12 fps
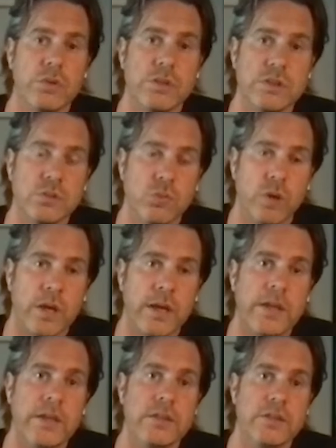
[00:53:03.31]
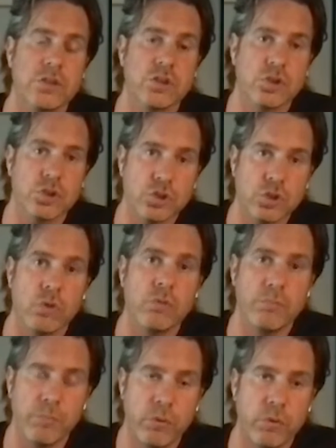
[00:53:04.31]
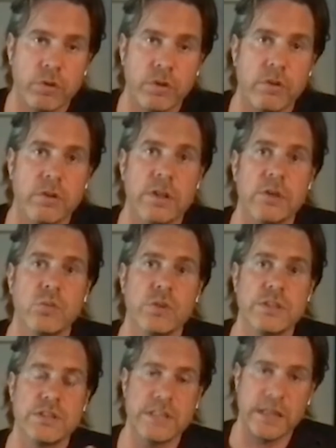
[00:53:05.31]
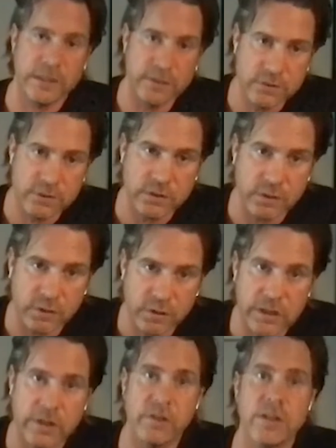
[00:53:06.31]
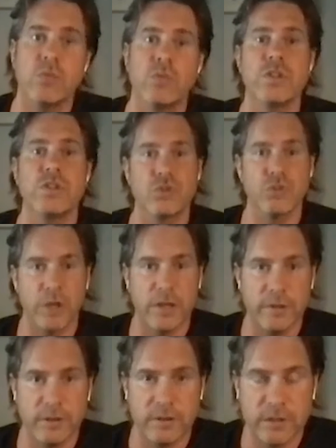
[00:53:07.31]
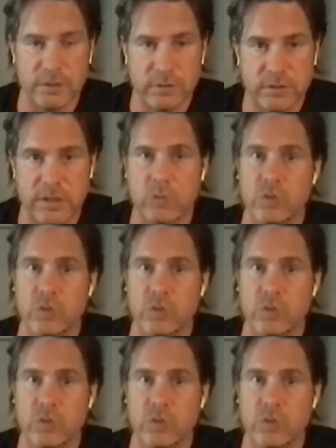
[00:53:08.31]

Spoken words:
Which is why it's so important that we challenge it and that we try the things,